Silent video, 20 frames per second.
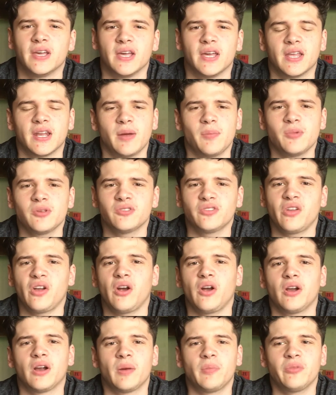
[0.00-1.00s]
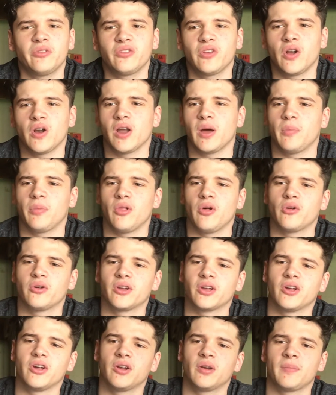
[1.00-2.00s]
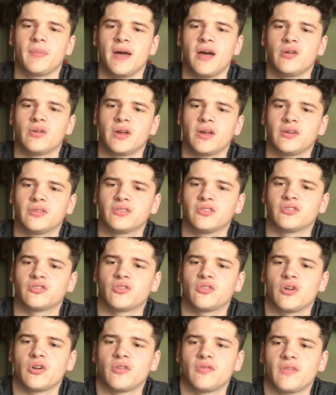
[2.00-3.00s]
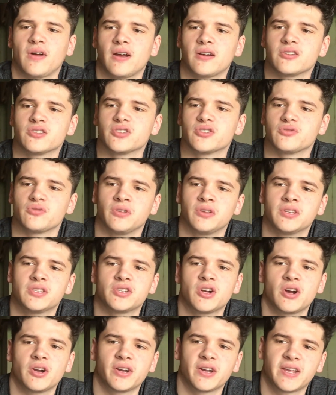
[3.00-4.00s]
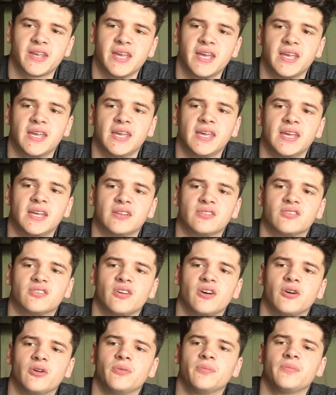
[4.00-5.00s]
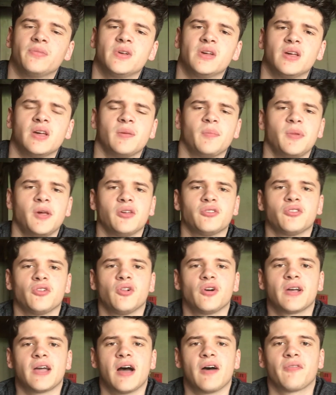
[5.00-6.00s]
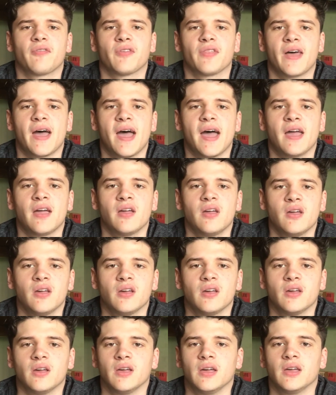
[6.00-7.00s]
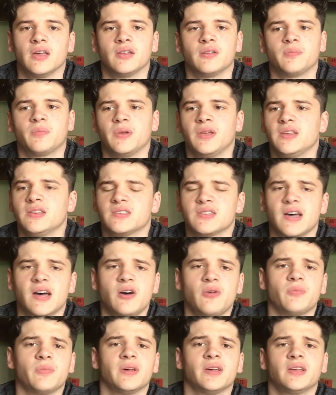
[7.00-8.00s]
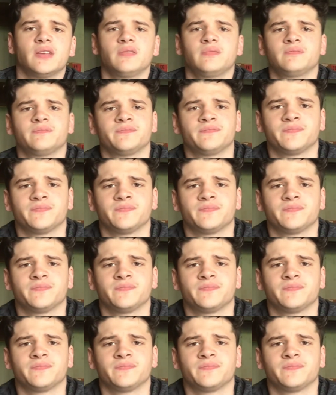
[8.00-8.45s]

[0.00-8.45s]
And I'm gonna start uploading a good amount now that this coronavirus is really starting to kick in. So be on the lookout for that. And peace out, man.